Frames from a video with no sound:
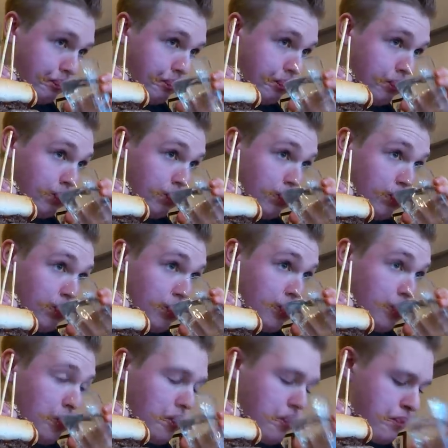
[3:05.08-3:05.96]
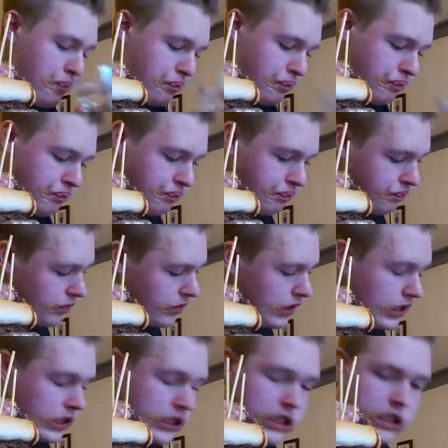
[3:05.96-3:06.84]
junk food.
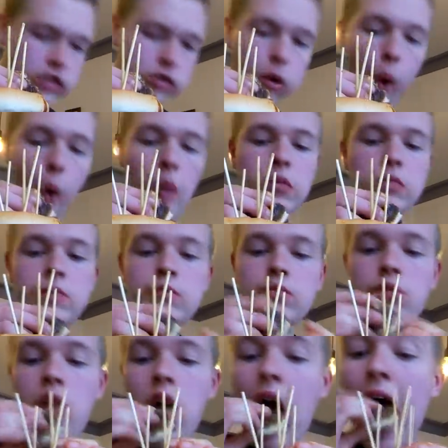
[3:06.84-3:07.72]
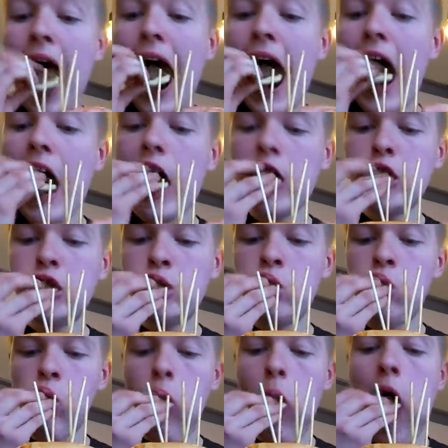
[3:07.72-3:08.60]
Burgers, hot dogs,
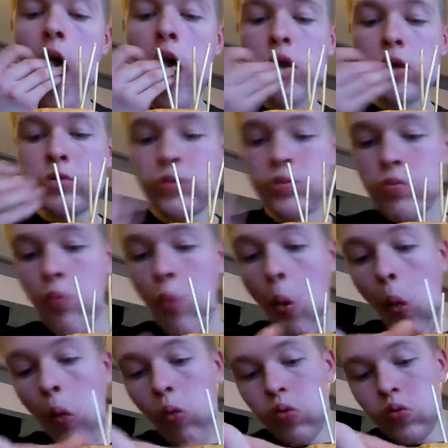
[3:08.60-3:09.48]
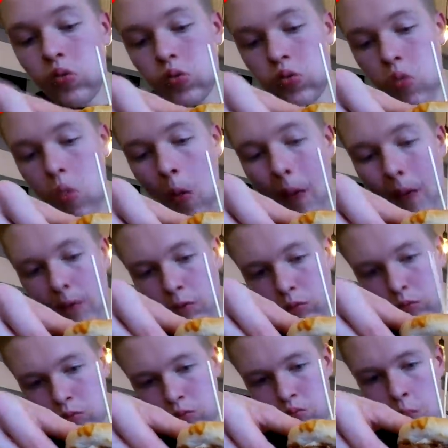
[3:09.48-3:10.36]
loaded fries,
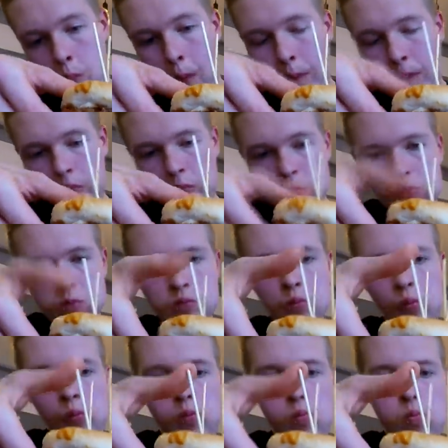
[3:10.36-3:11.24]
milkshakes, you name it,